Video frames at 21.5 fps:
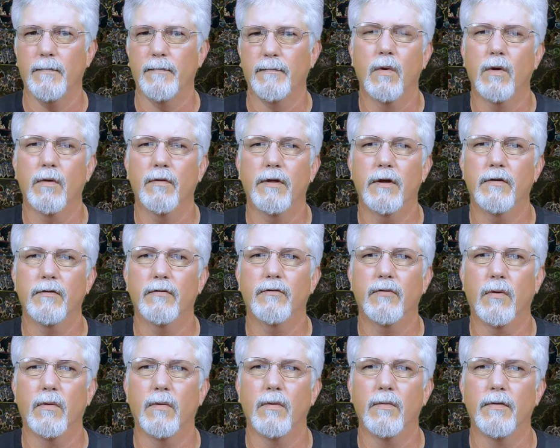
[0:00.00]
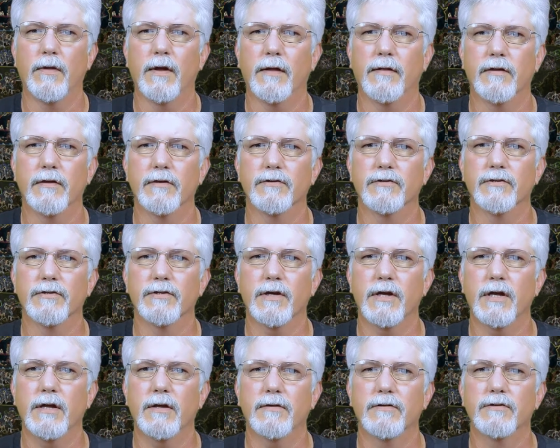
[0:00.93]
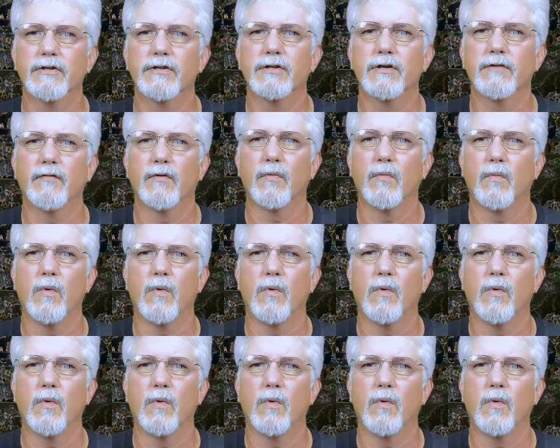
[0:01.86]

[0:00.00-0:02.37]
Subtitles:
We are then told that this civil